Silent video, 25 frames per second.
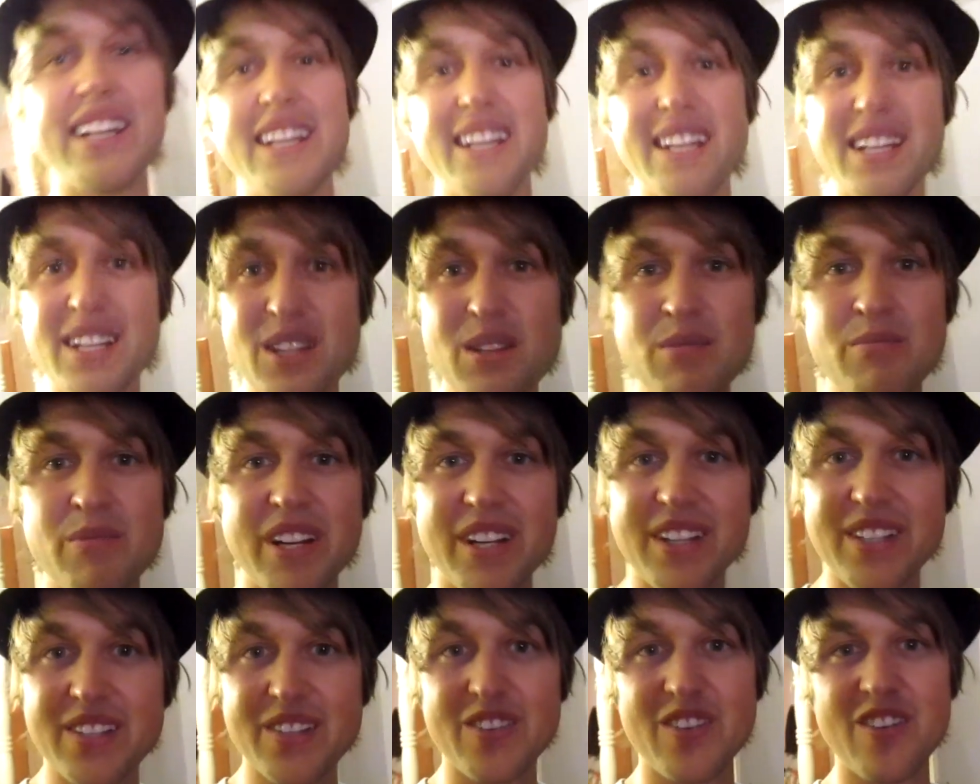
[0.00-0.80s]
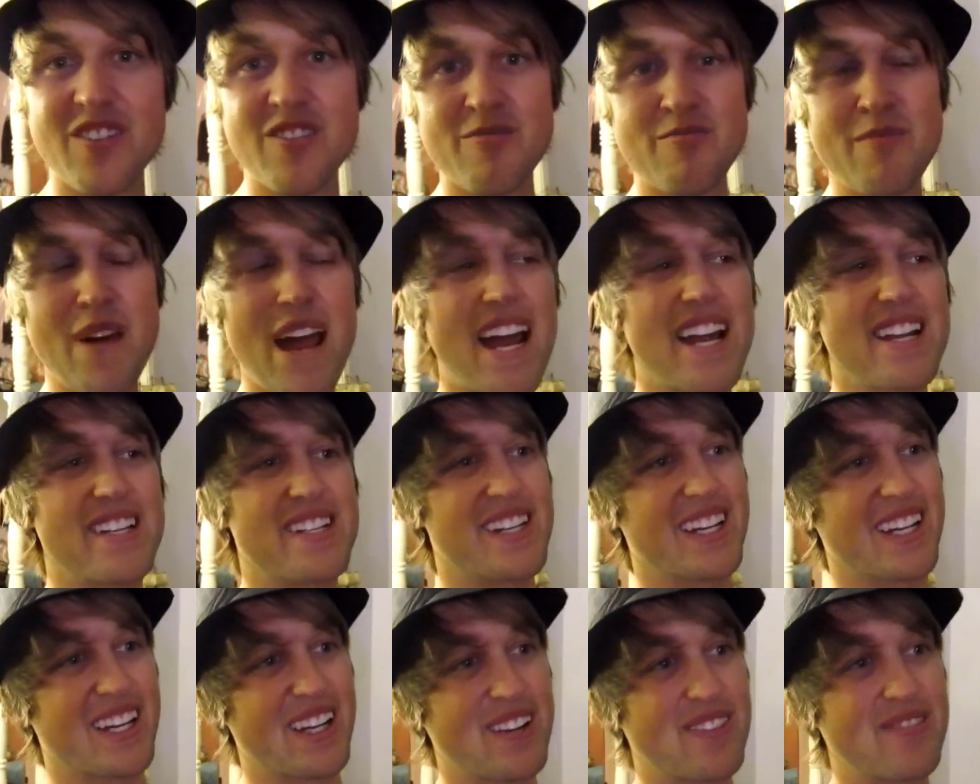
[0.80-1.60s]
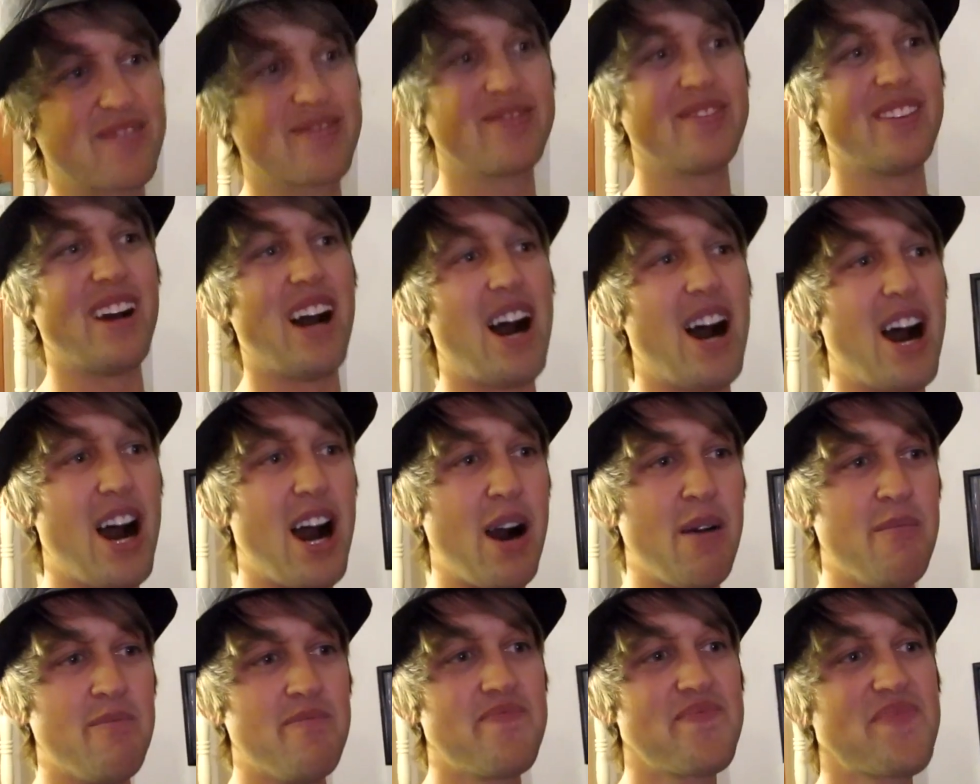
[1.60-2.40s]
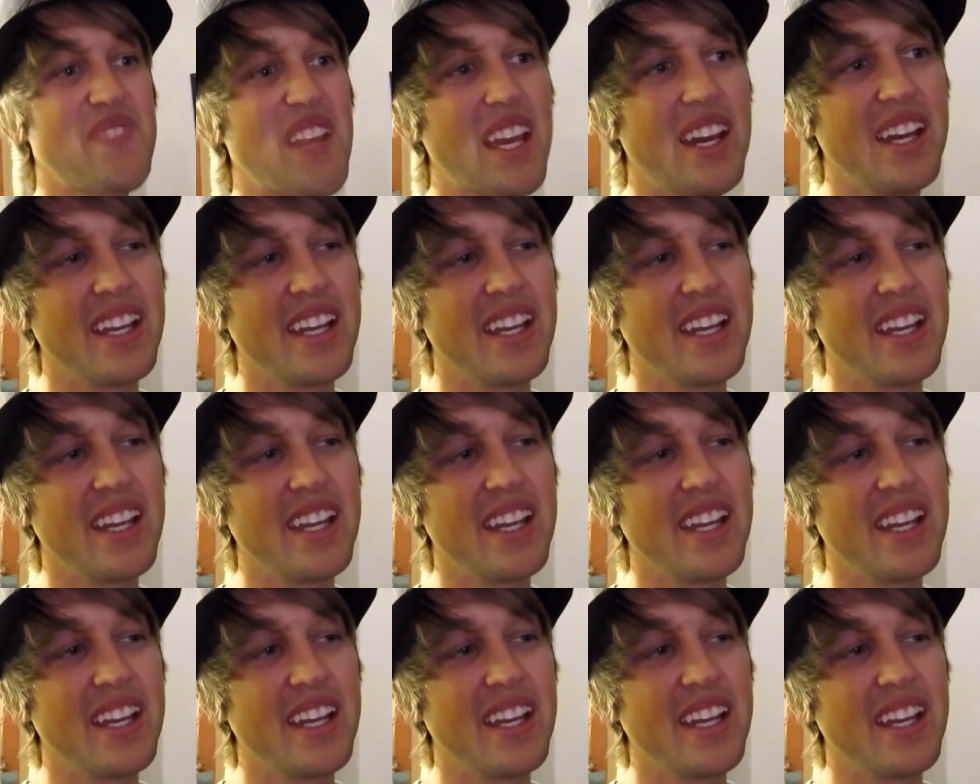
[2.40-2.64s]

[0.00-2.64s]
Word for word: it into the Ministry of Magic. Um,